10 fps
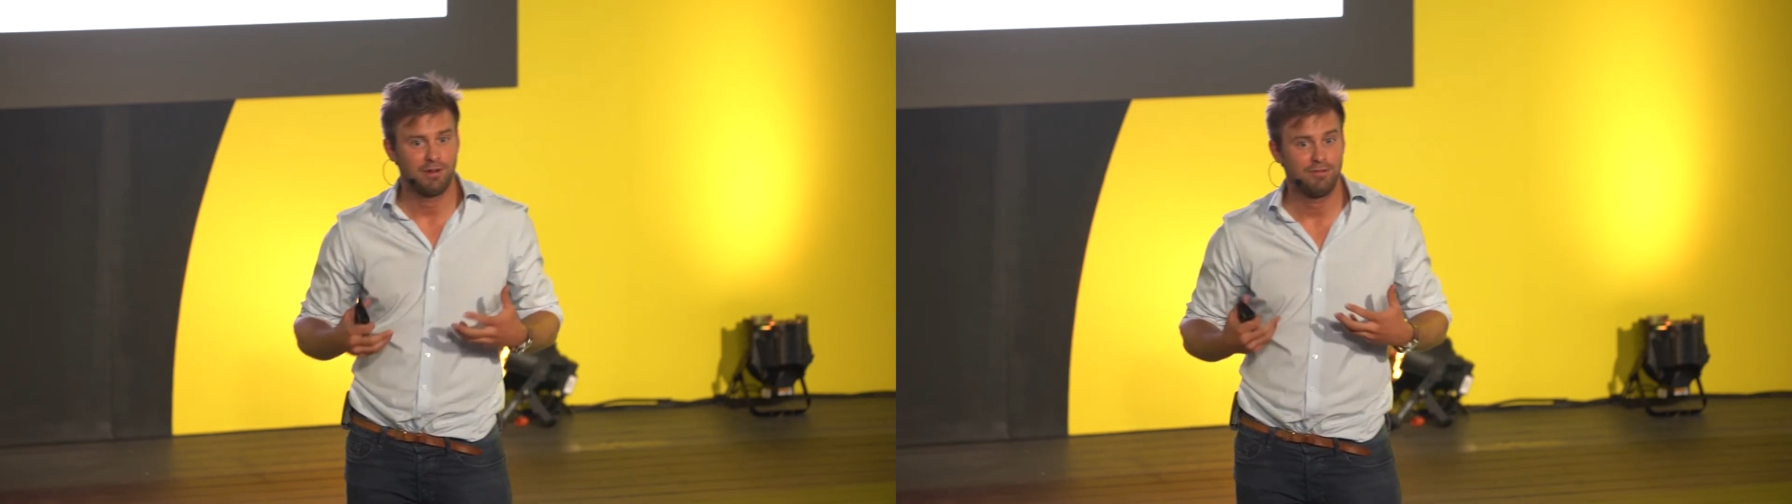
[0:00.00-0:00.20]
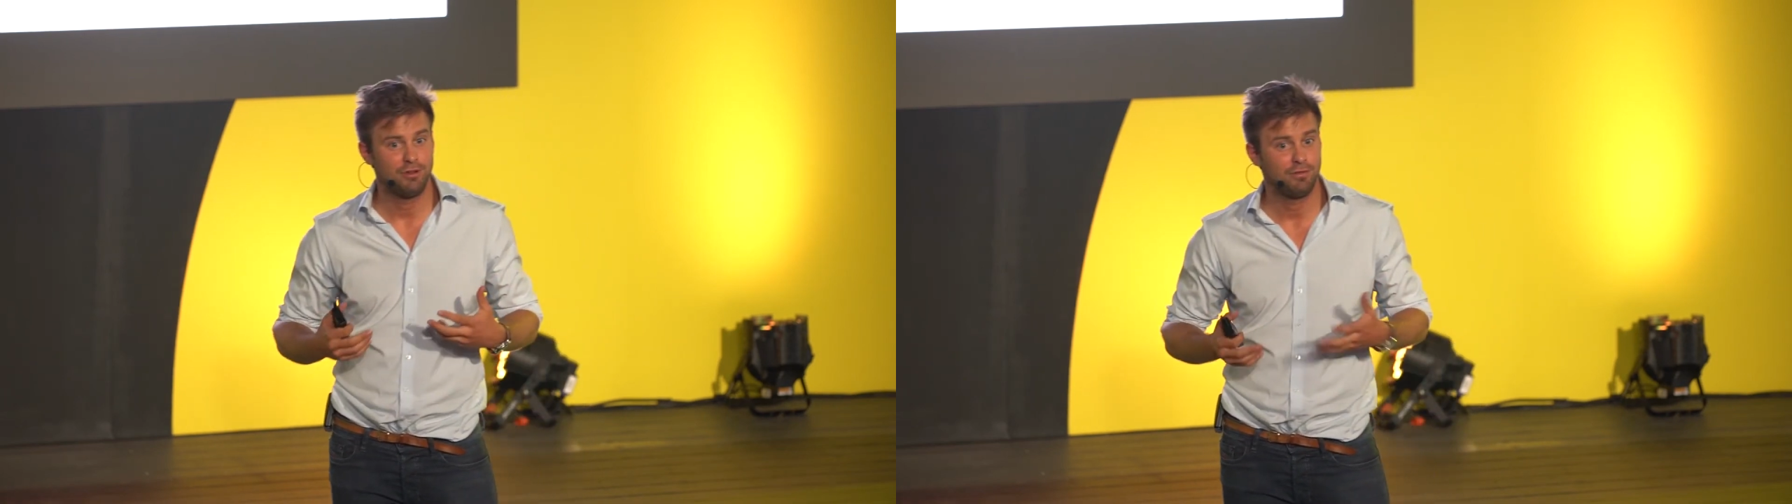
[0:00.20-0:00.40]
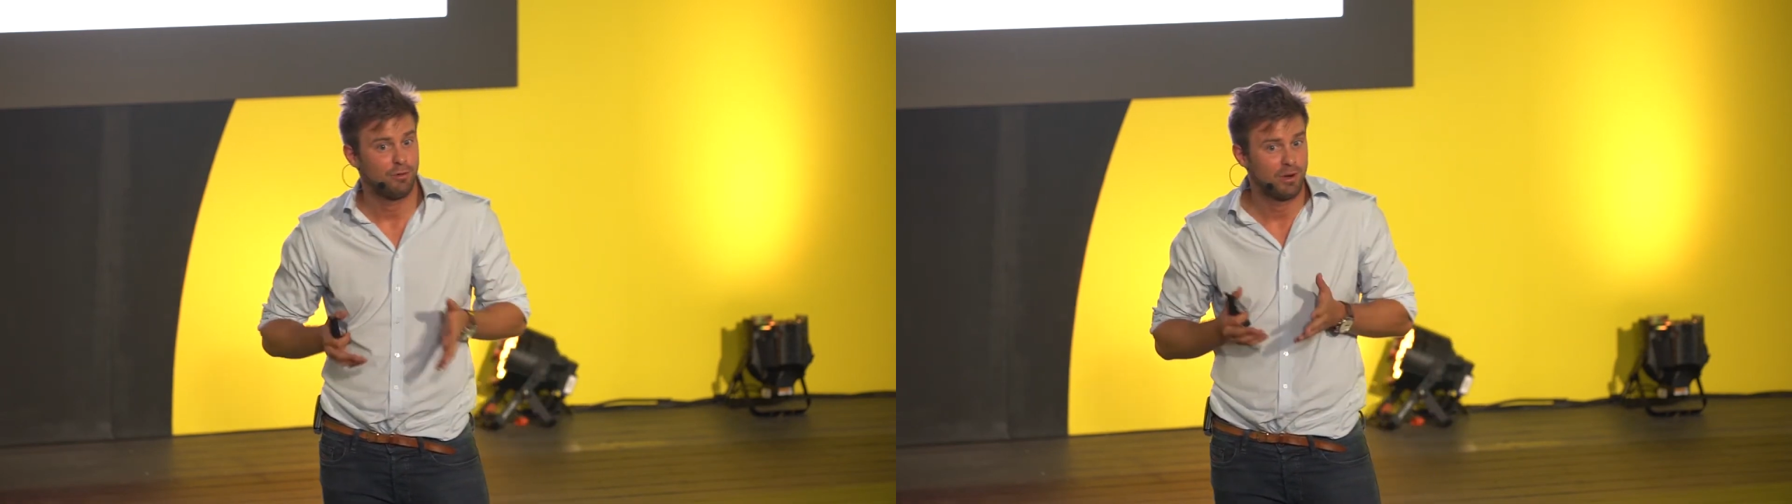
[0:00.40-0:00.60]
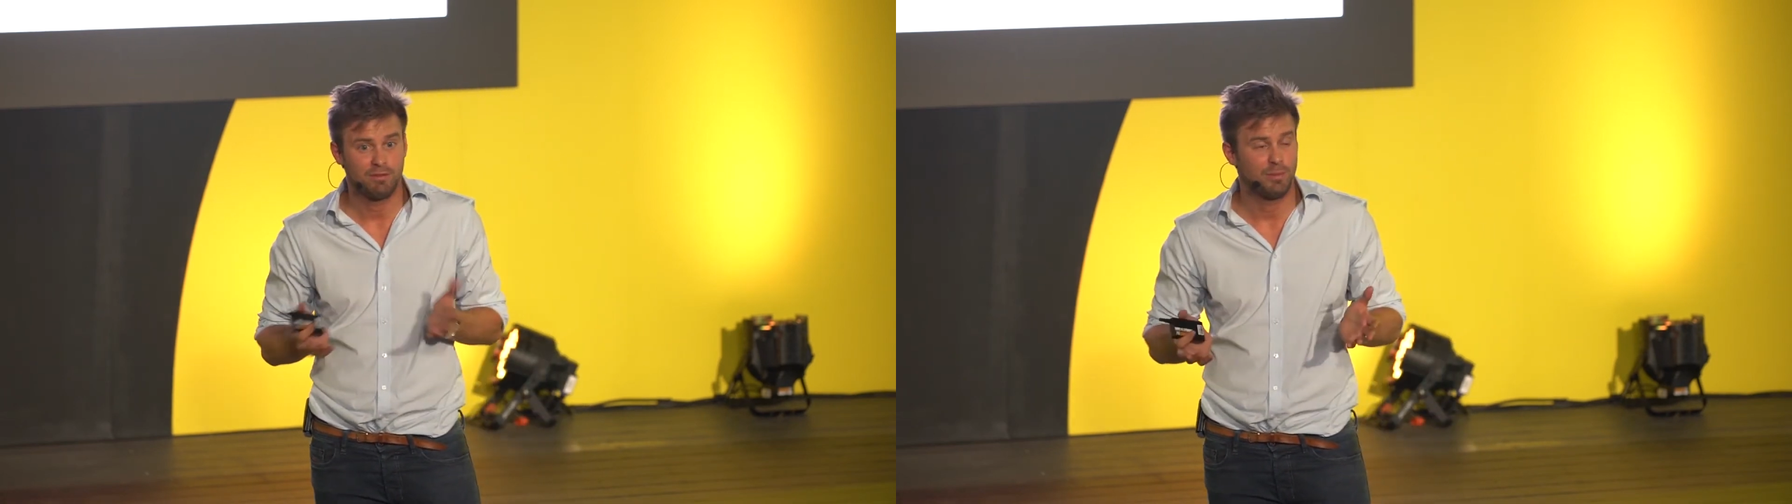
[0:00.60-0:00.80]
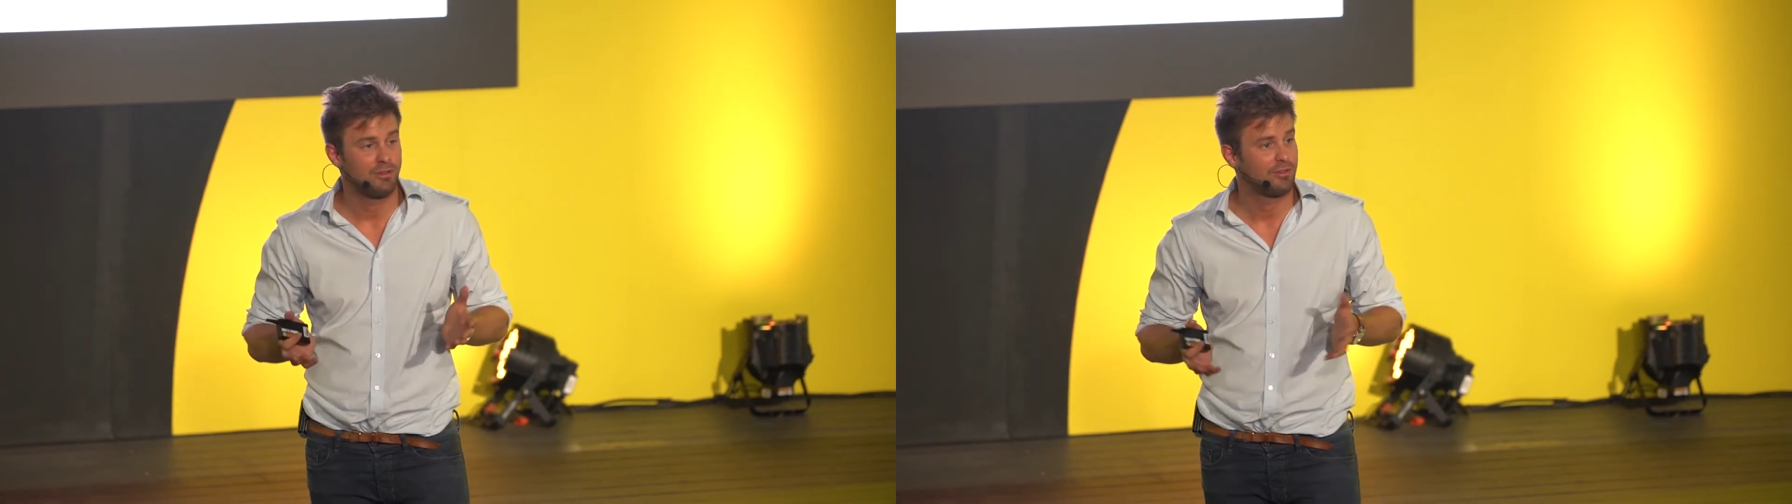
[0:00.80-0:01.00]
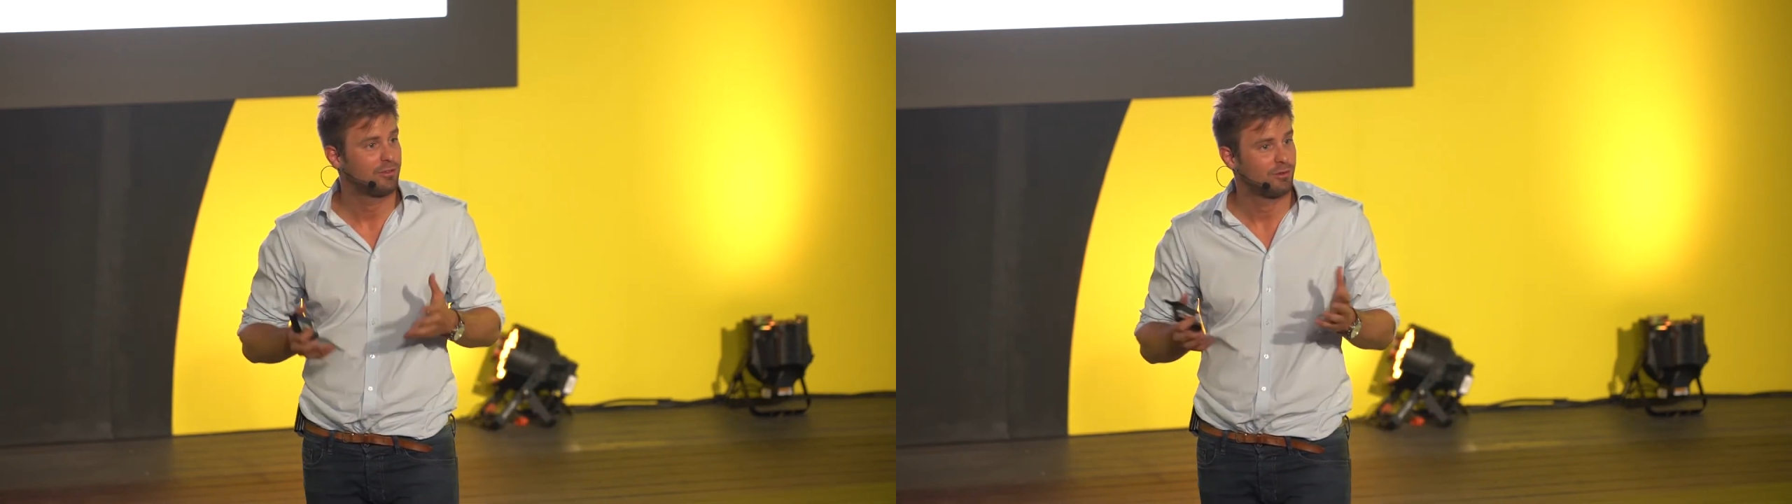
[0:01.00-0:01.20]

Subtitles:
revenue for whatever business